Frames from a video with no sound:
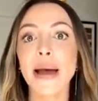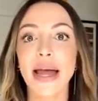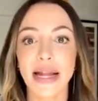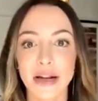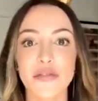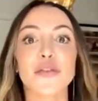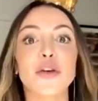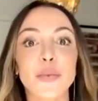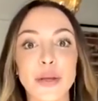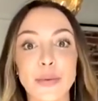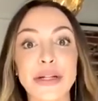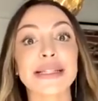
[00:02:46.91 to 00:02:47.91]
And a few mm-hmm.
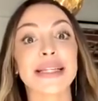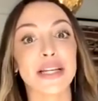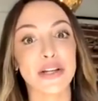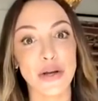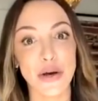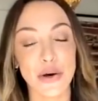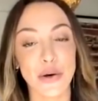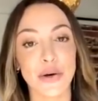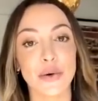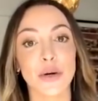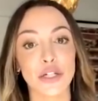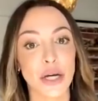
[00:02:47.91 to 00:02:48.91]
people did know
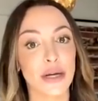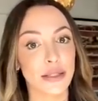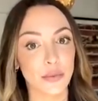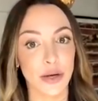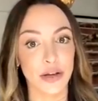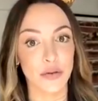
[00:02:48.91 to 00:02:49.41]
which housewife